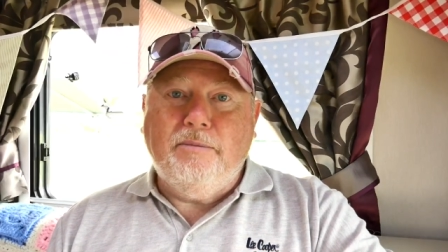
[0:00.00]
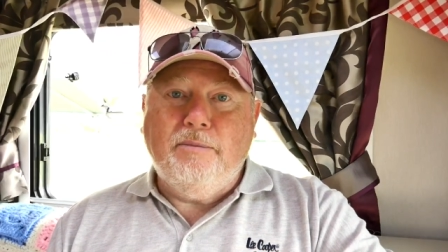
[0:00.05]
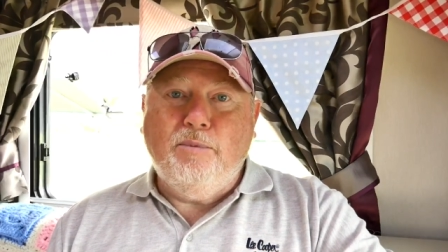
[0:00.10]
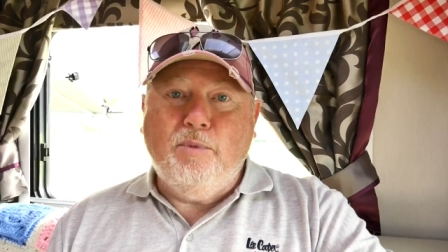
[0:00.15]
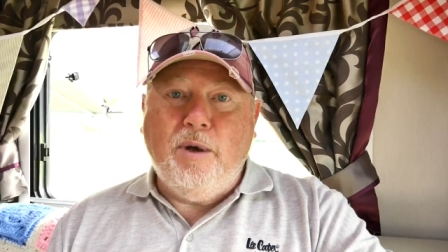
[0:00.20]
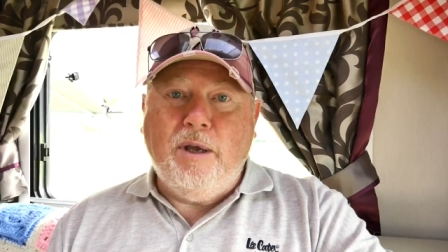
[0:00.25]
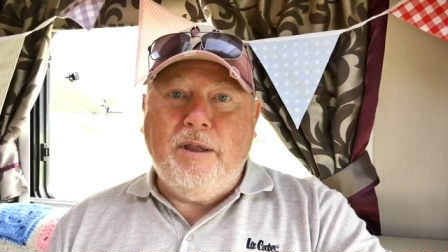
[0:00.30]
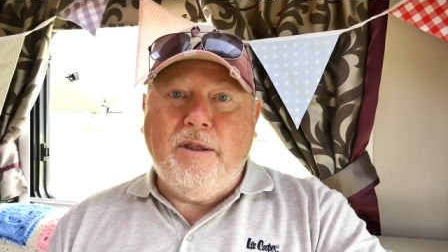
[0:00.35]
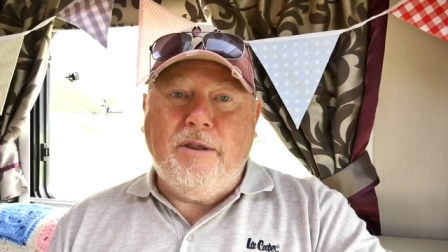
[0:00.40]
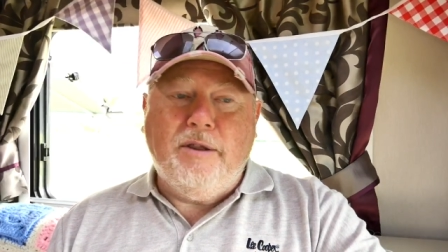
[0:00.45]

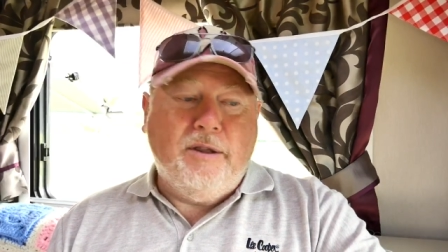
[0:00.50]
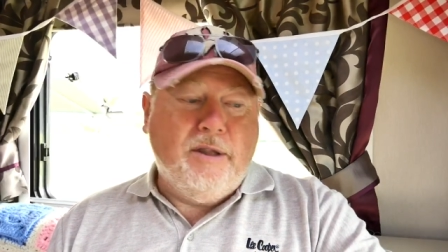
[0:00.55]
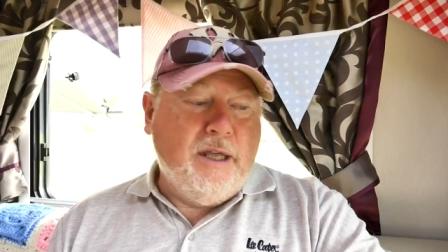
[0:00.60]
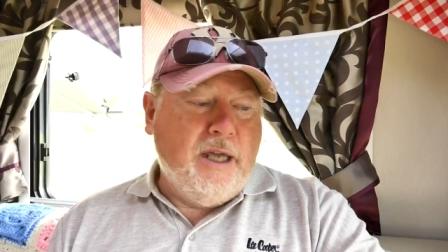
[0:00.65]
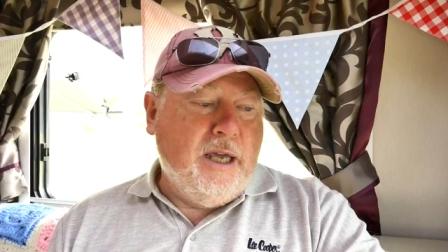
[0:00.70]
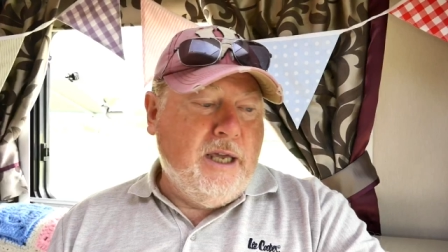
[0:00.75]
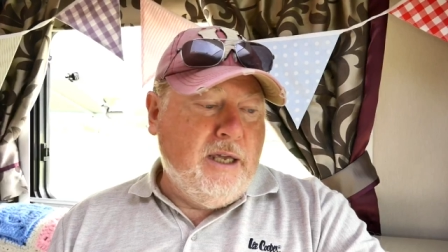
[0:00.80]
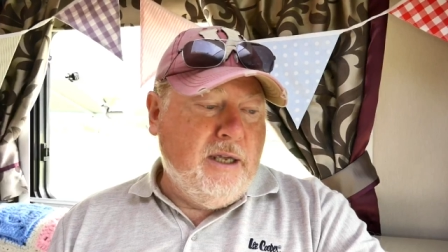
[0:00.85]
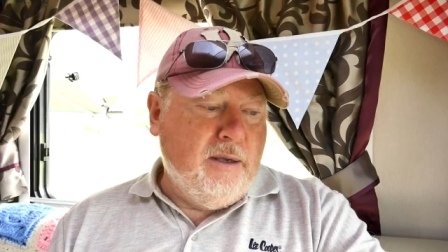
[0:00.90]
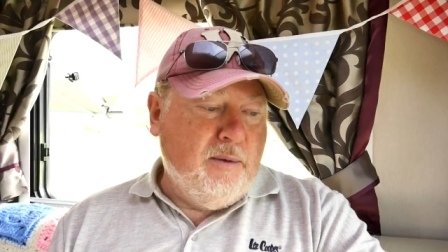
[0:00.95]
with
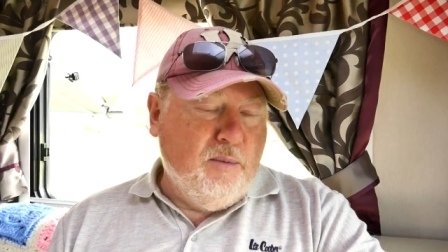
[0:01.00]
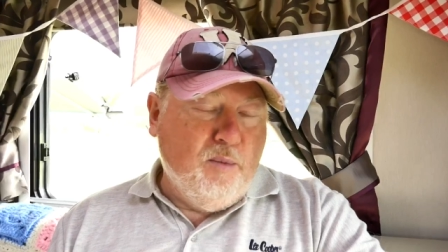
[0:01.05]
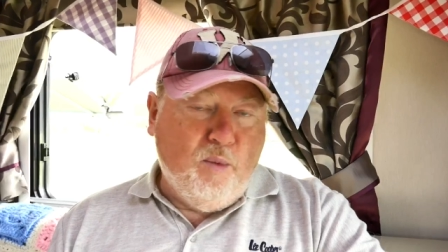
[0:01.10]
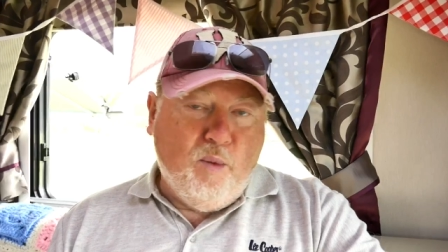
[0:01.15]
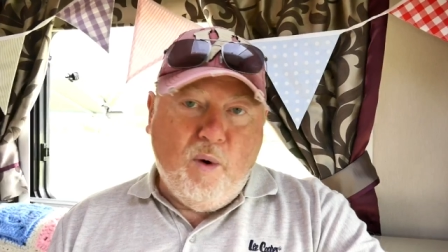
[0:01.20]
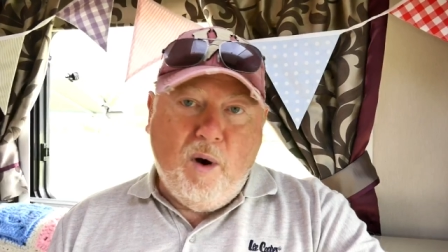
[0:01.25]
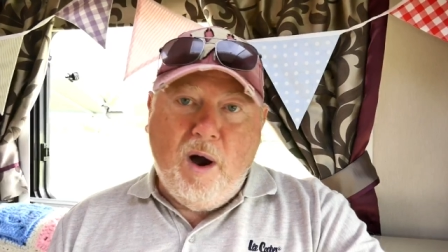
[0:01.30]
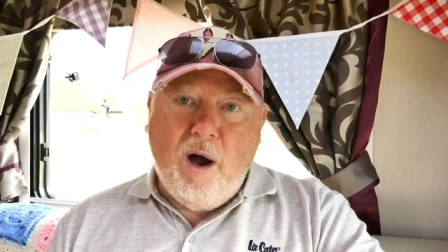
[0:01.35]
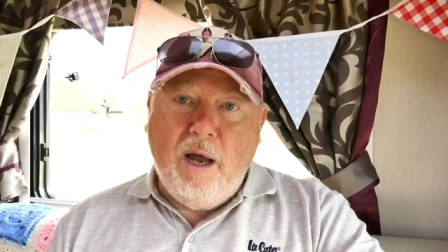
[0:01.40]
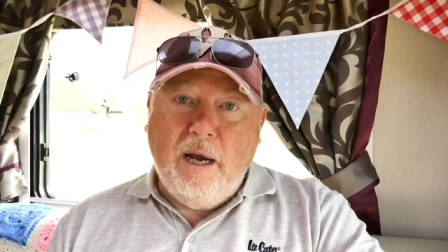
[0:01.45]
the
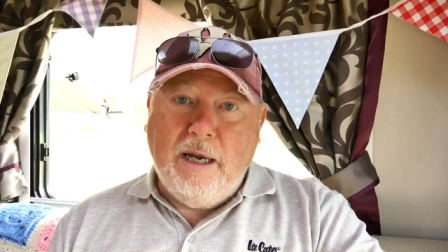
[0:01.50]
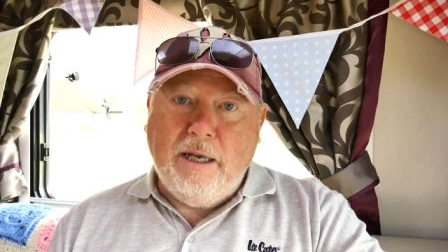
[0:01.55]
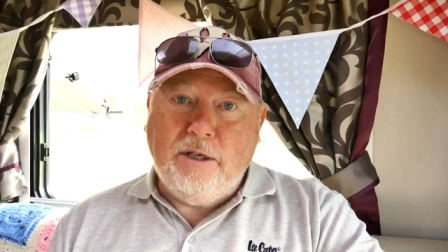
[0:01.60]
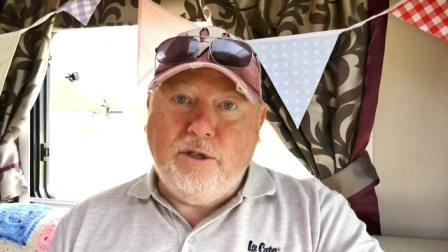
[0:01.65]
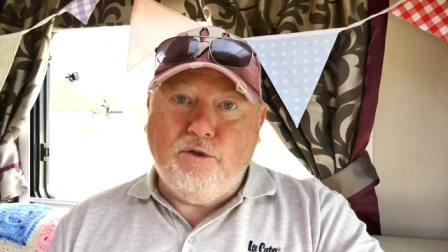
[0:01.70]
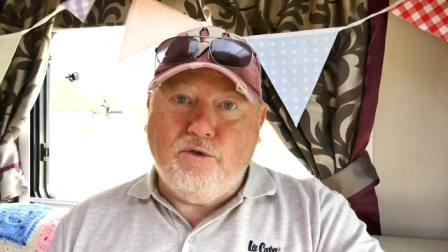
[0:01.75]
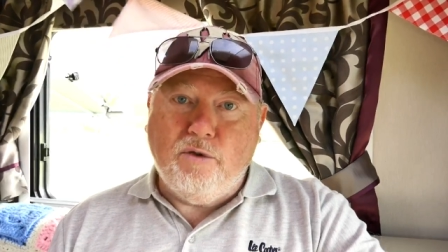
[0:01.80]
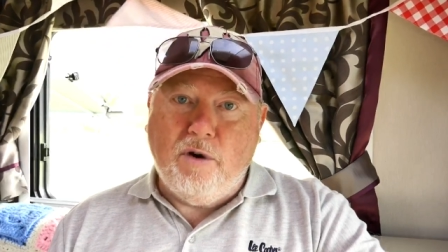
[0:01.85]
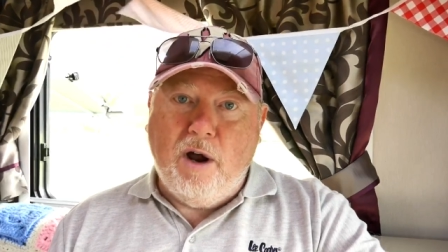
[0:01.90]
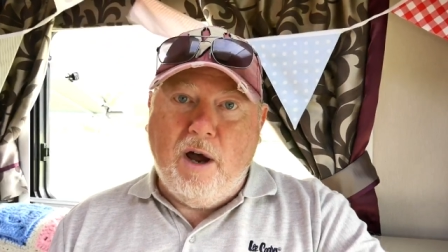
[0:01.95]

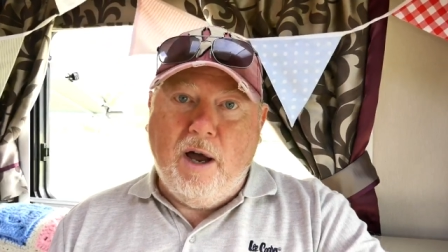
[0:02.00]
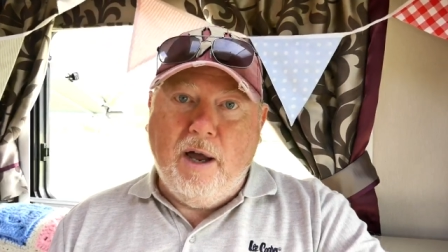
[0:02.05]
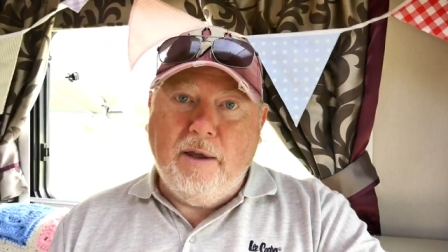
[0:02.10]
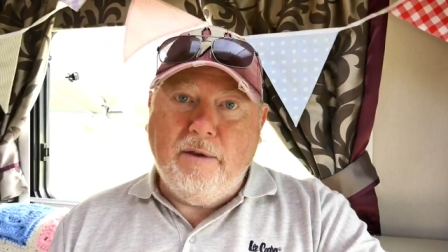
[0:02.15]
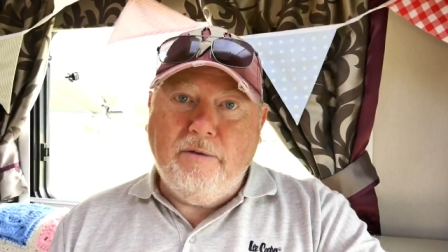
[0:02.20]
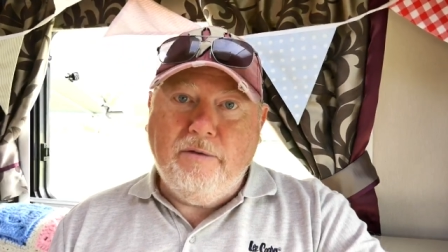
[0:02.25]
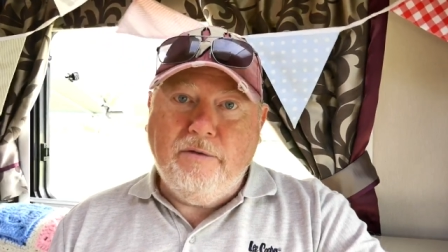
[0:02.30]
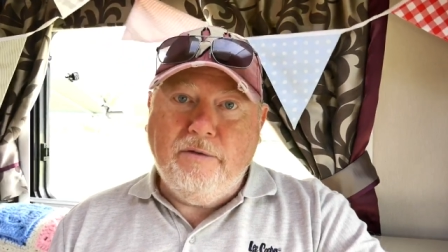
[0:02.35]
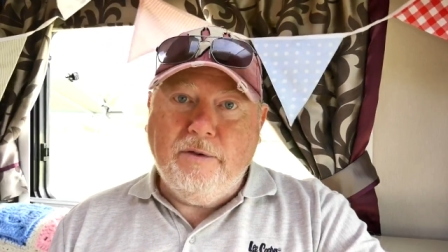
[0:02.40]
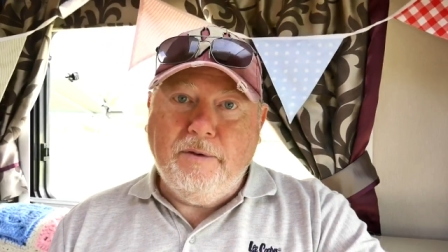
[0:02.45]
wireless
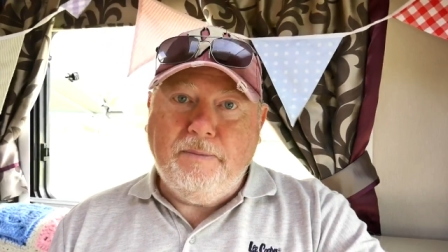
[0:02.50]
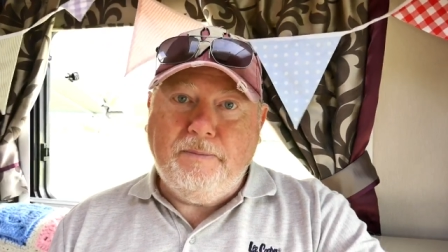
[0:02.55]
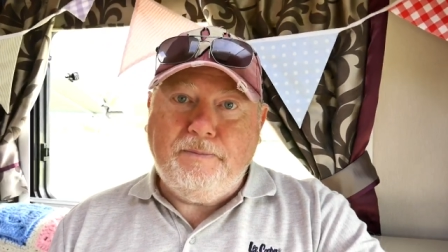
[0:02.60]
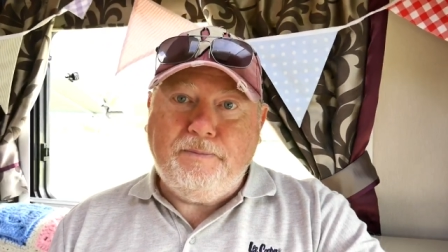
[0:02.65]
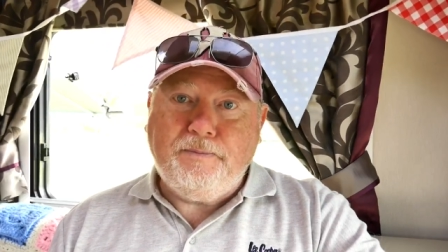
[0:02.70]
drive.